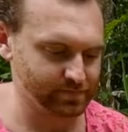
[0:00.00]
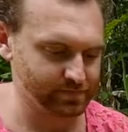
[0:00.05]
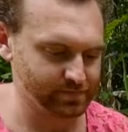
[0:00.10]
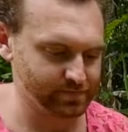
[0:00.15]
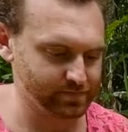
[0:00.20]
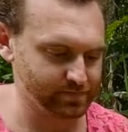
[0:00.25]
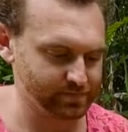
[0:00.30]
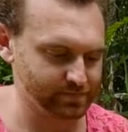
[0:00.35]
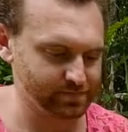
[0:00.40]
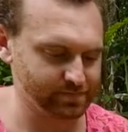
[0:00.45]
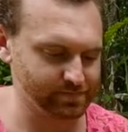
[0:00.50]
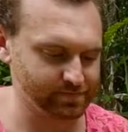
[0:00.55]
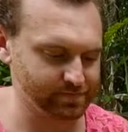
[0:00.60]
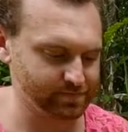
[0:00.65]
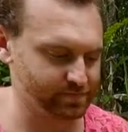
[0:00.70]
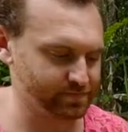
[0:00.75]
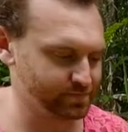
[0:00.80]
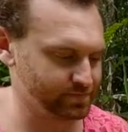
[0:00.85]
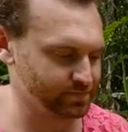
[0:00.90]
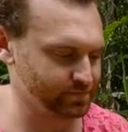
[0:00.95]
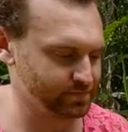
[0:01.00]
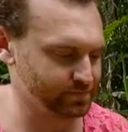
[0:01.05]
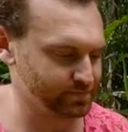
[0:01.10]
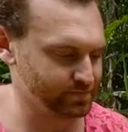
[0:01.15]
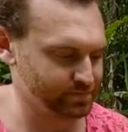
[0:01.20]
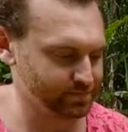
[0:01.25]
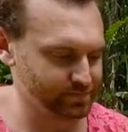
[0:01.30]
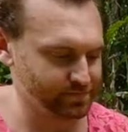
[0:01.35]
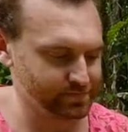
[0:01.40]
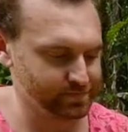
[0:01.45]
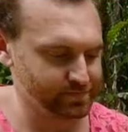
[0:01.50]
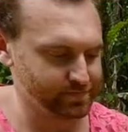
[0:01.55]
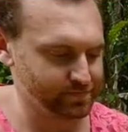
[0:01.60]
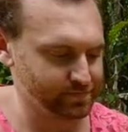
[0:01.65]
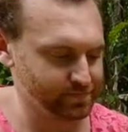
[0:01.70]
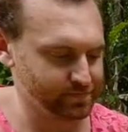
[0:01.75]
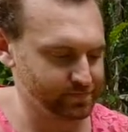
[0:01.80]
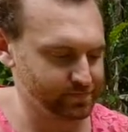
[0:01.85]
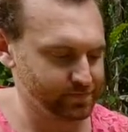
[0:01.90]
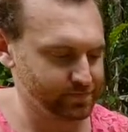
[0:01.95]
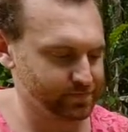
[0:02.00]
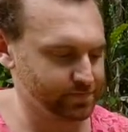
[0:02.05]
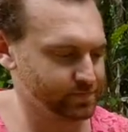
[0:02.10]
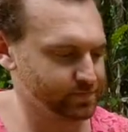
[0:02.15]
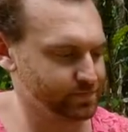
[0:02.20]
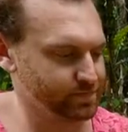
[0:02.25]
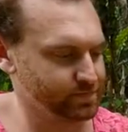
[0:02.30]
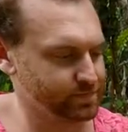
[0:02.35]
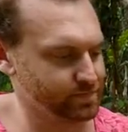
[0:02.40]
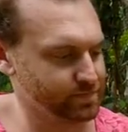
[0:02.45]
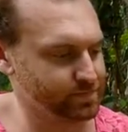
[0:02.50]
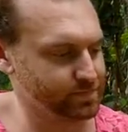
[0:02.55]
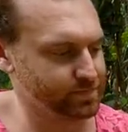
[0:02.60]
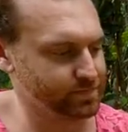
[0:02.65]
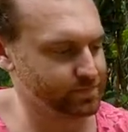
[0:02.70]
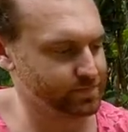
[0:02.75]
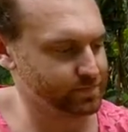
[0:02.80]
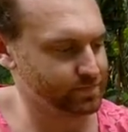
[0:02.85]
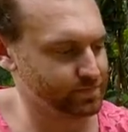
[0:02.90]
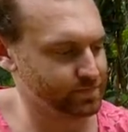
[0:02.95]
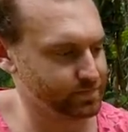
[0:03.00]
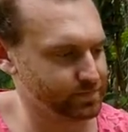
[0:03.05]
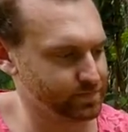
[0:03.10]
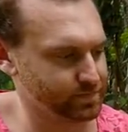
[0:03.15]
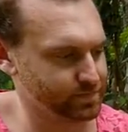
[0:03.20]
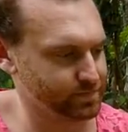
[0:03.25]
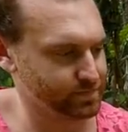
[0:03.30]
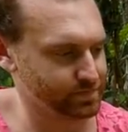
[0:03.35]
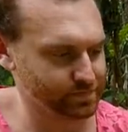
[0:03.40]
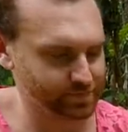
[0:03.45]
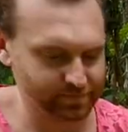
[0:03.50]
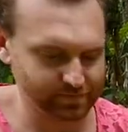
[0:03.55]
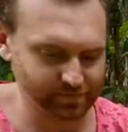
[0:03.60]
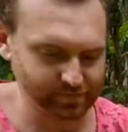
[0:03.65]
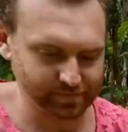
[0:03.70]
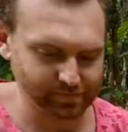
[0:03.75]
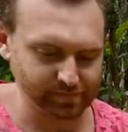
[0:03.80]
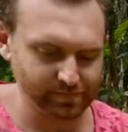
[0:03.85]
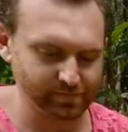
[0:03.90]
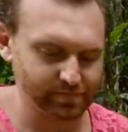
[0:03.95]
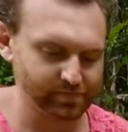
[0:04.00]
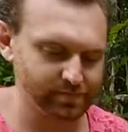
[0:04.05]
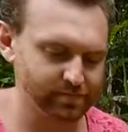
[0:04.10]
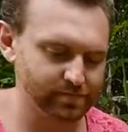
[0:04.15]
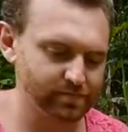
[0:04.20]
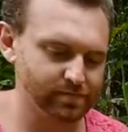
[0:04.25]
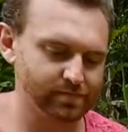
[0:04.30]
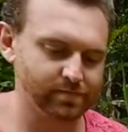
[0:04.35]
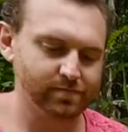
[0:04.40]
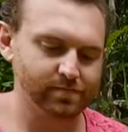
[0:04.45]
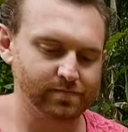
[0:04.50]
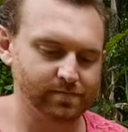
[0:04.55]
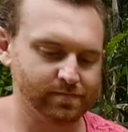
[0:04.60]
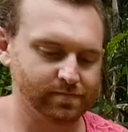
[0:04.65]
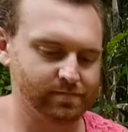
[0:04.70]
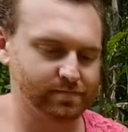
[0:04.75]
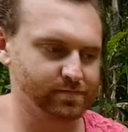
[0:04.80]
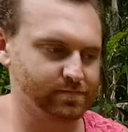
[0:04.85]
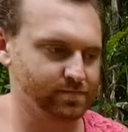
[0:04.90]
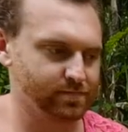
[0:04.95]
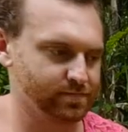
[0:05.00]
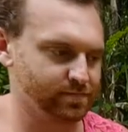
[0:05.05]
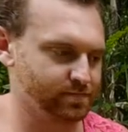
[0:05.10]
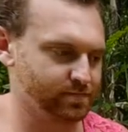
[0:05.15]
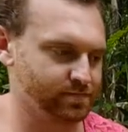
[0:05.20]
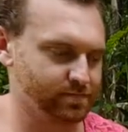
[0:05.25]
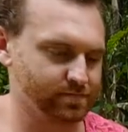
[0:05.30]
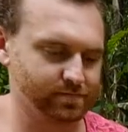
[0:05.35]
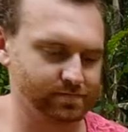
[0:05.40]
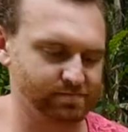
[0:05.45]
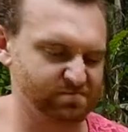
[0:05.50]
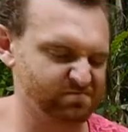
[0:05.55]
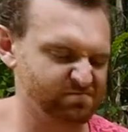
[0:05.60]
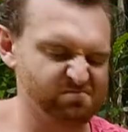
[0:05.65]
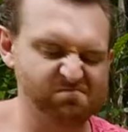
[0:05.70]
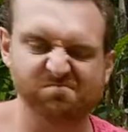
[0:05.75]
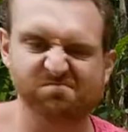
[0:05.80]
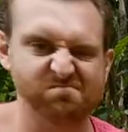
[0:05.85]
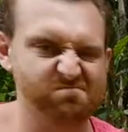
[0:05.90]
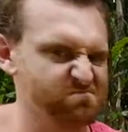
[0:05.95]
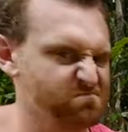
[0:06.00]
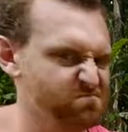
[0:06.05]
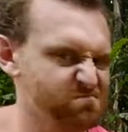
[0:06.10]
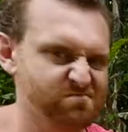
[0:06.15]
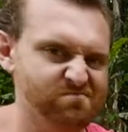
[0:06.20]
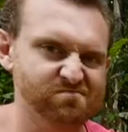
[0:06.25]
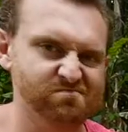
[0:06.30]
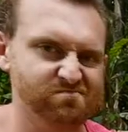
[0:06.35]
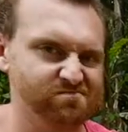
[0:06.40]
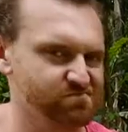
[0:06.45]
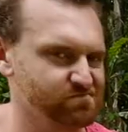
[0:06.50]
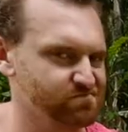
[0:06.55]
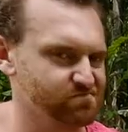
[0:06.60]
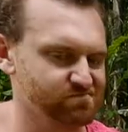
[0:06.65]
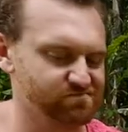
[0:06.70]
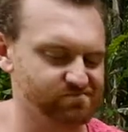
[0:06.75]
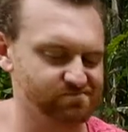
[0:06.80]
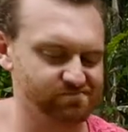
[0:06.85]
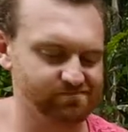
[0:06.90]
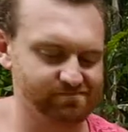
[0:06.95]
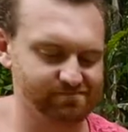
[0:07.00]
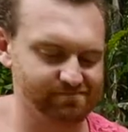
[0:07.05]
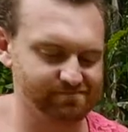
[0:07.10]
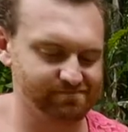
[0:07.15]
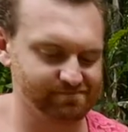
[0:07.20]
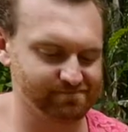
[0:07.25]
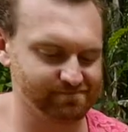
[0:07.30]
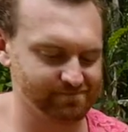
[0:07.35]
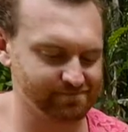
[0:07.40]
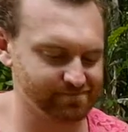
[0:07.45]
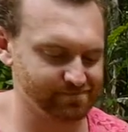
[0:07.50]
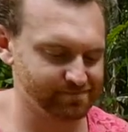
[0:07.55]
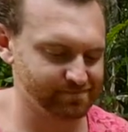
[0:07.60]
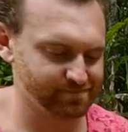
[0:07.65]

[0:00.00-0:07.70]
This person isn't speaking.